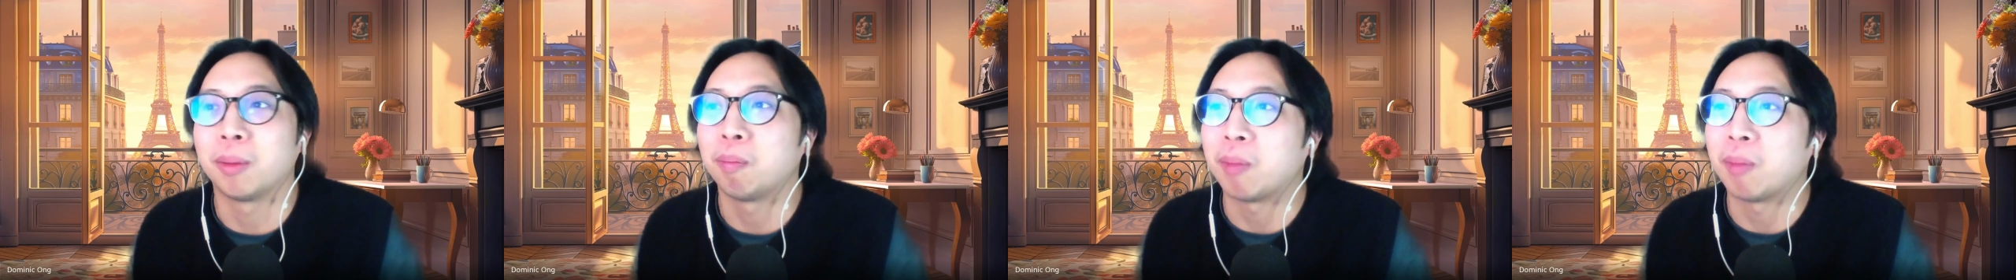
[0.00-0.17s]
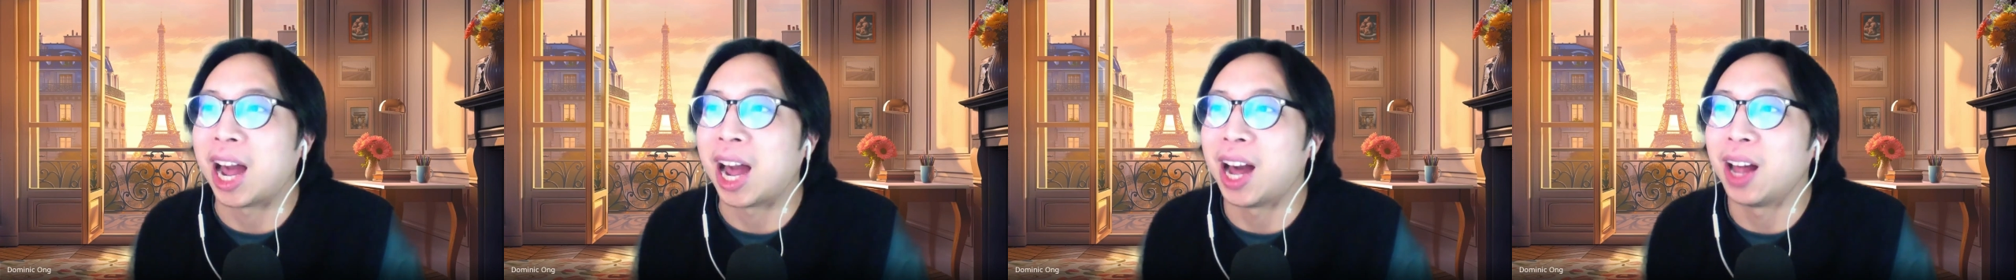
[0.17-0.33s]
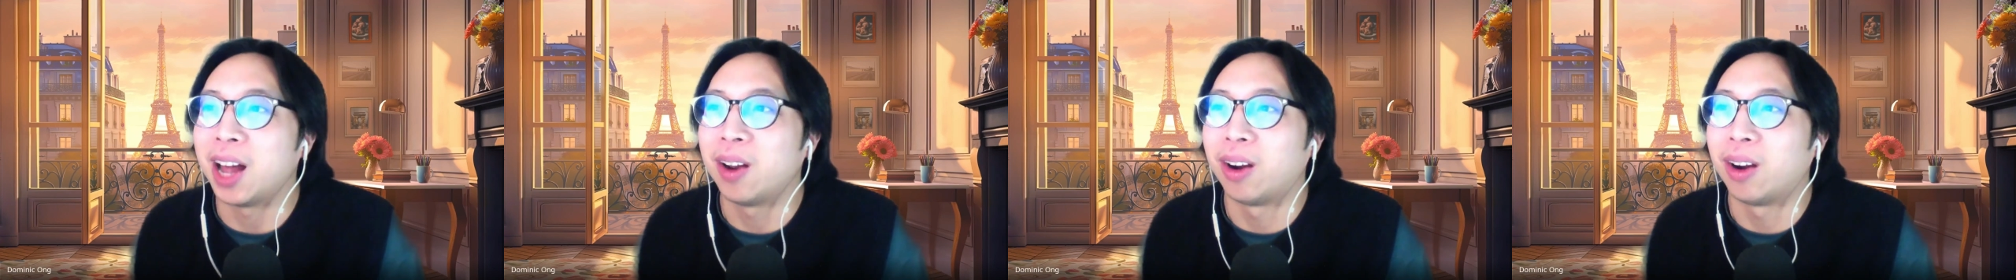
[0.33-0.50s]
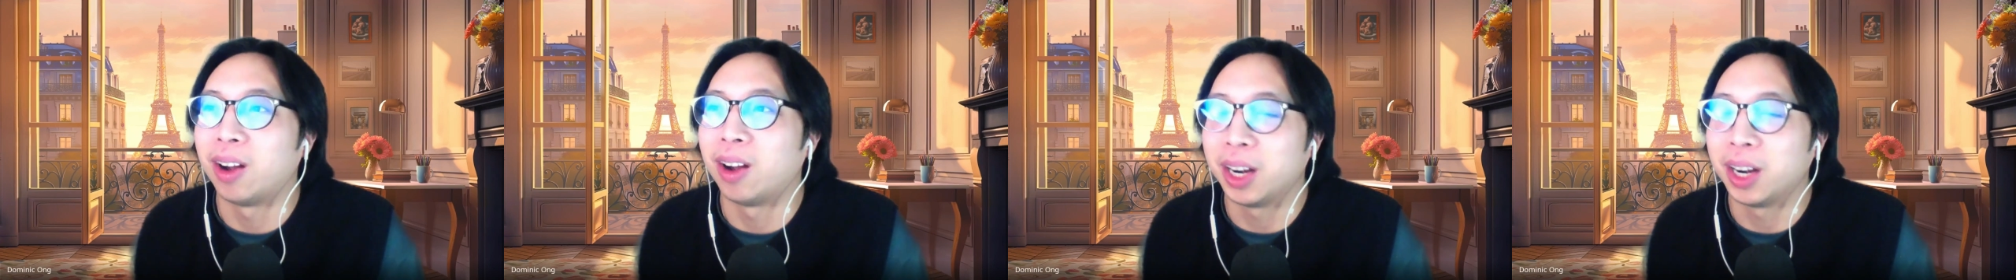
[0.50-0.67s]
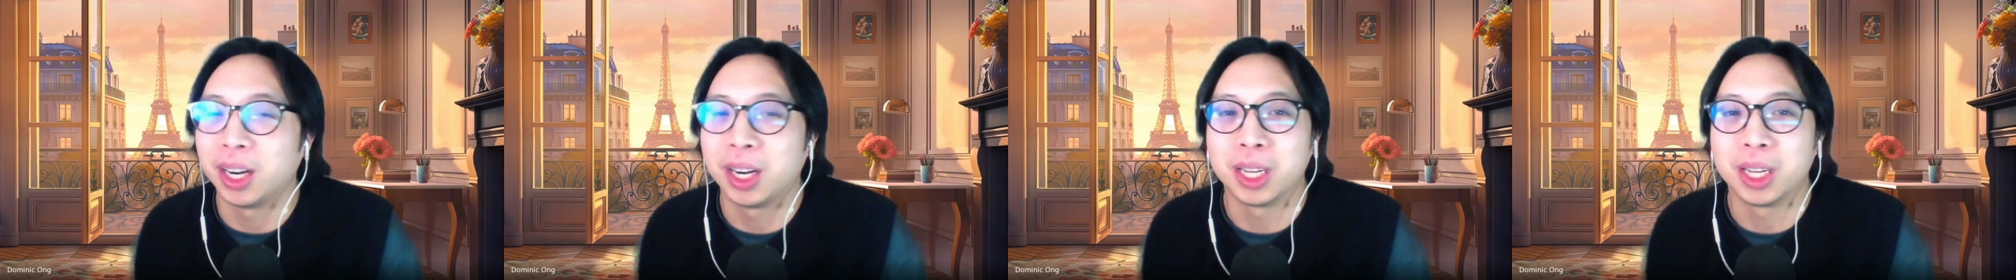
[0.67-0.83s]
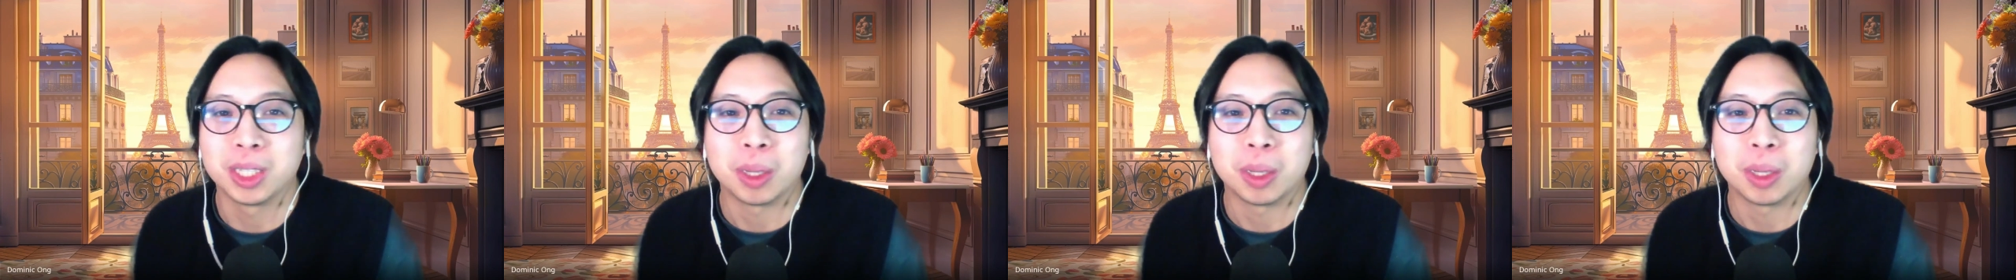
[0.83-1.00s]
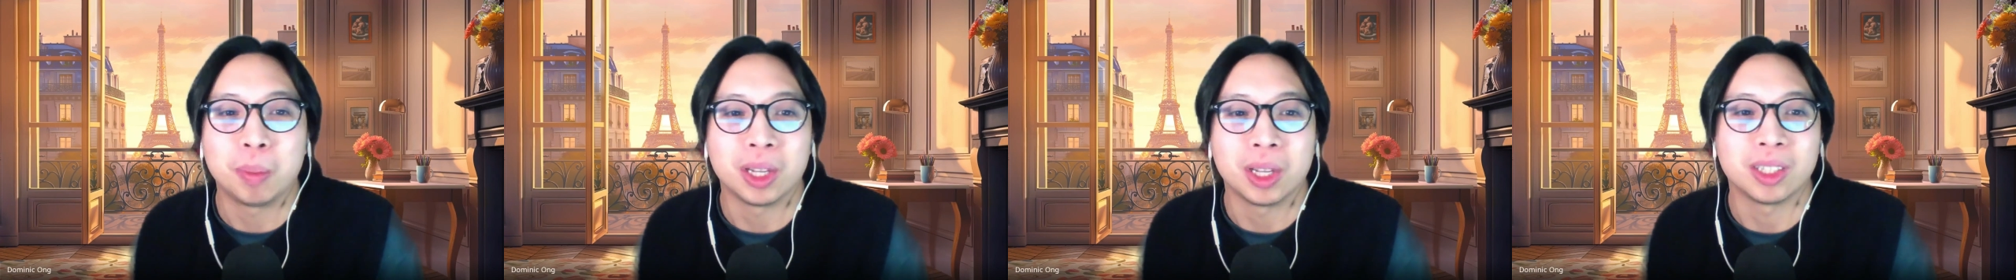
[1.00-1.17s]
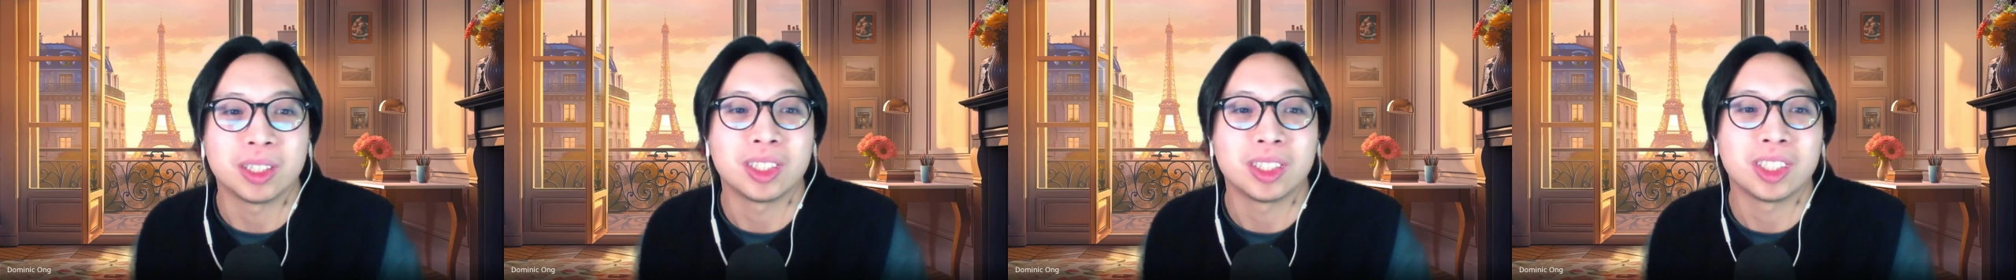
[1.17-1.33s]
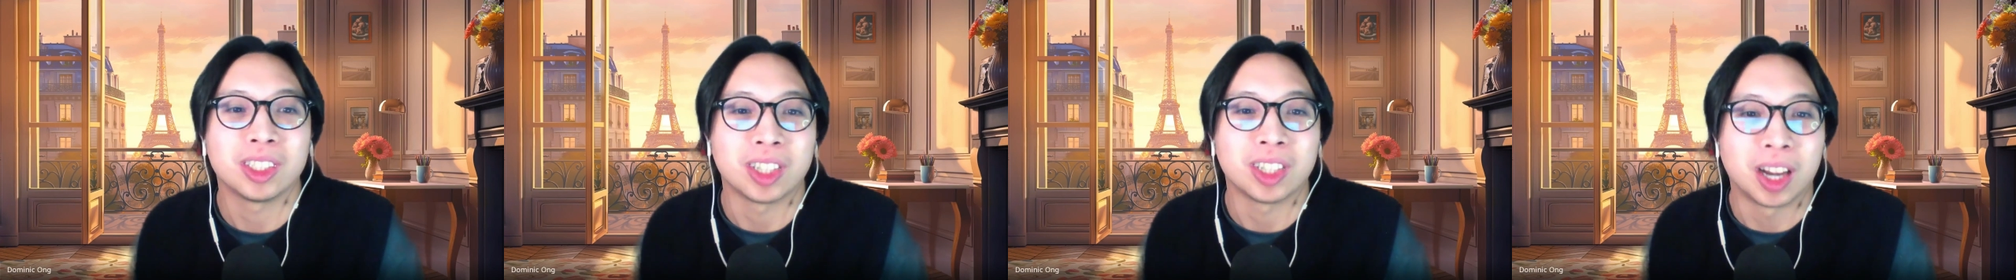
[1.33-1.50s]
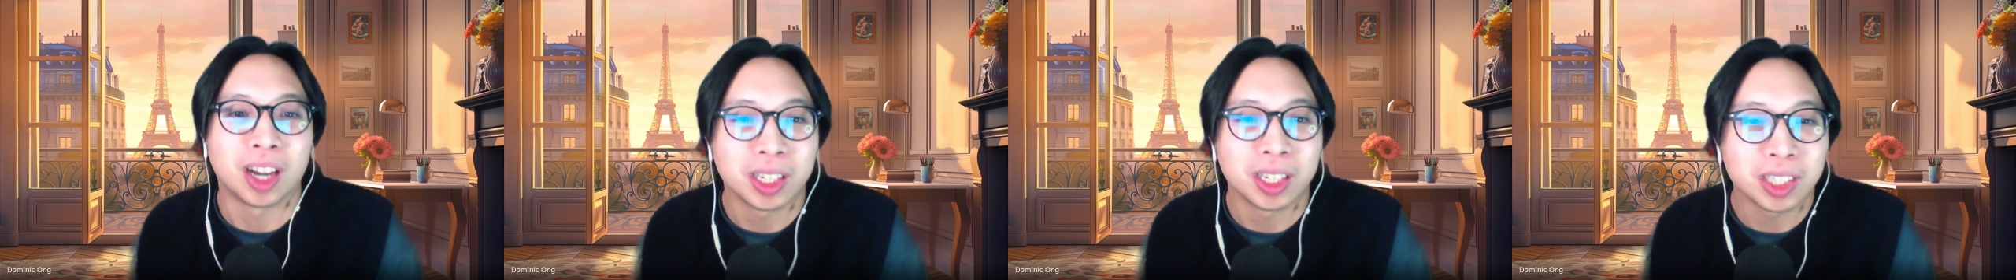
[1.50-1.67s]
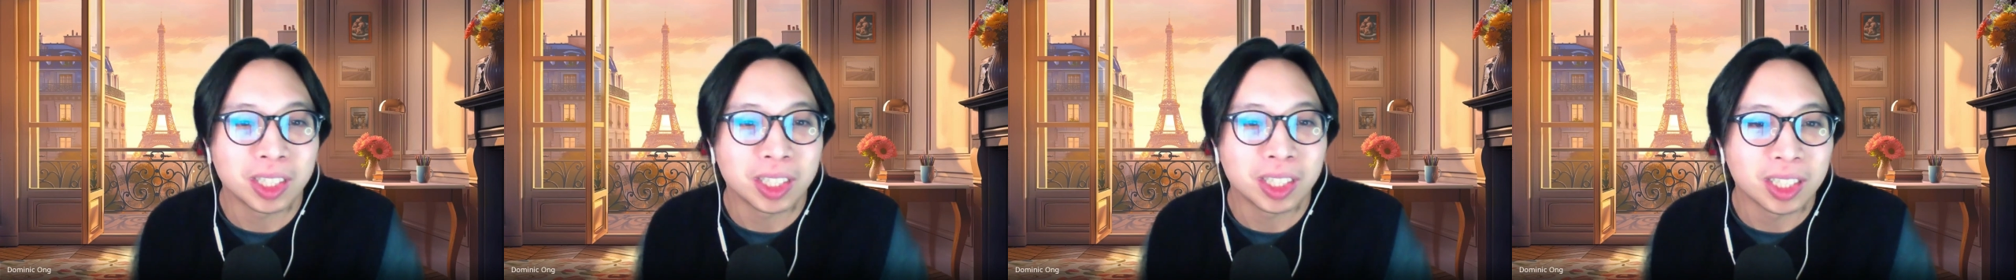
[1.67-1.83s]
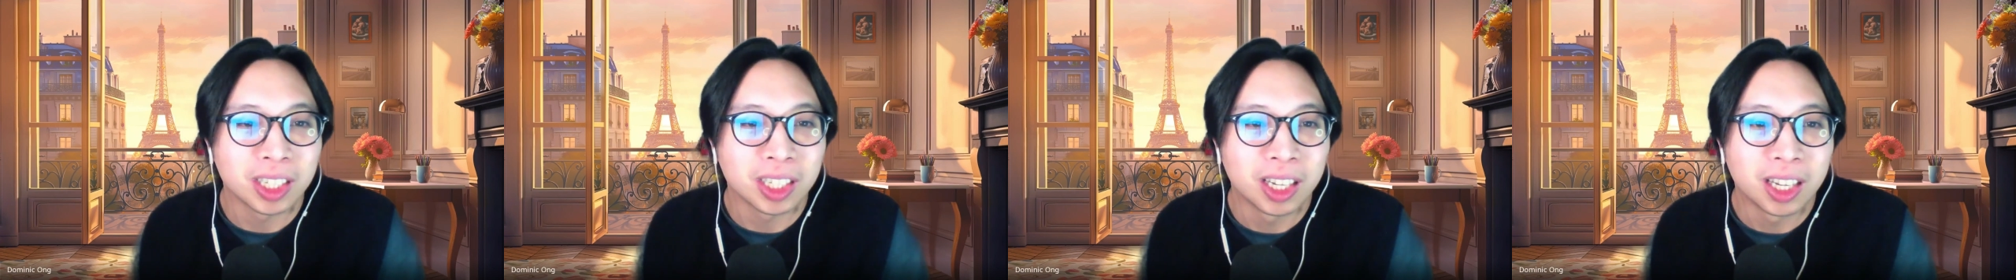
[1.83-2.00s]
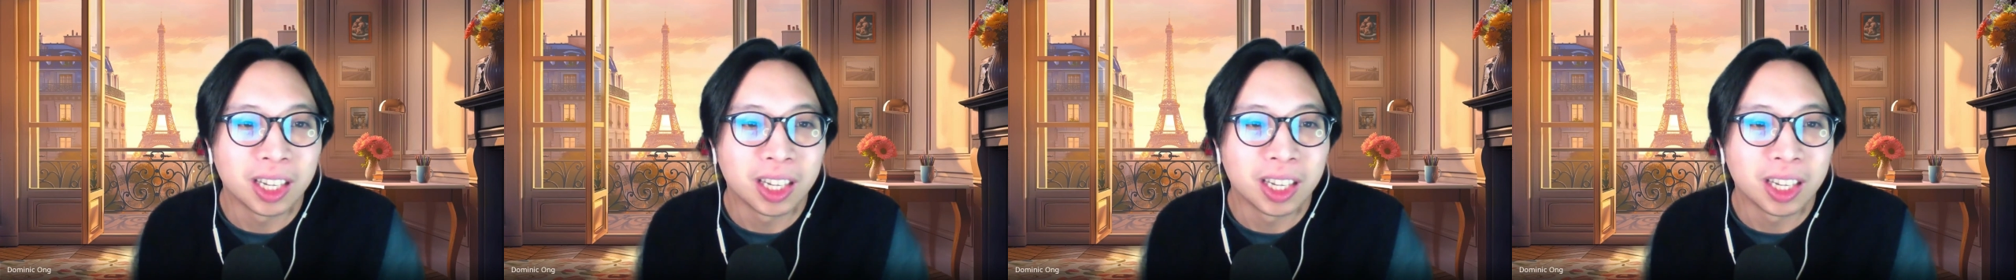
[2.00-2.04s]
add on, it is a bit sus,